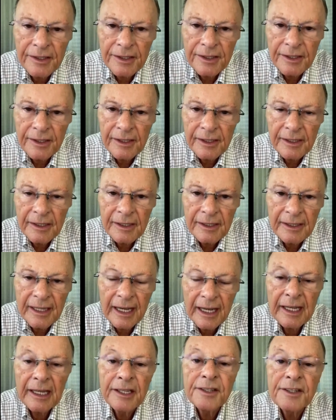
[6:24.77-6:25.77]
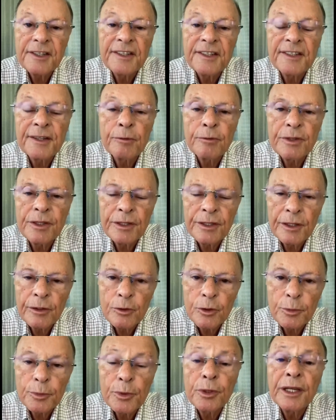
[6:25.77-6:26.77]
around those who are
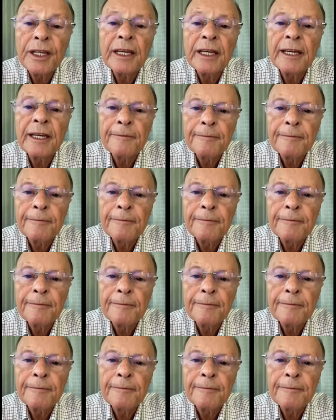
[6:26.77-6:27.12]
faithful,